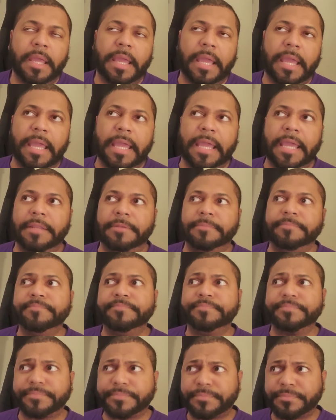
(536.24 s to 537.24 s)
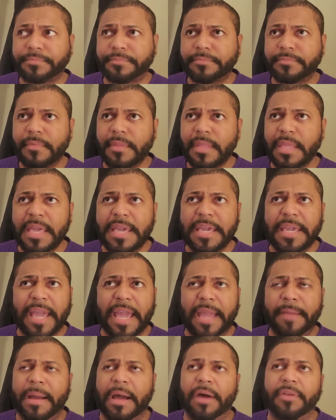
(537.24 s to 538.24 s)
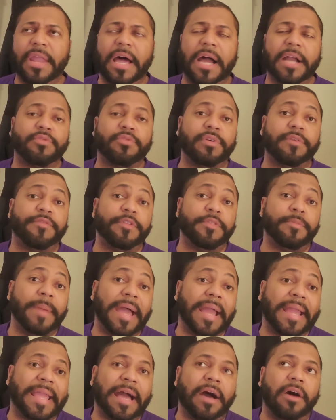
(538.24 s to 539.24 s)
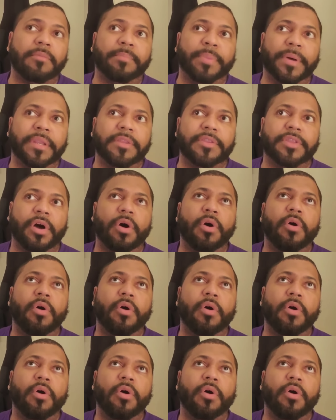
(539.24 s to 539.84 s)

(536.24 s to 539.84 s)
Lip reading: and he came out, knocked Griffith back out. But the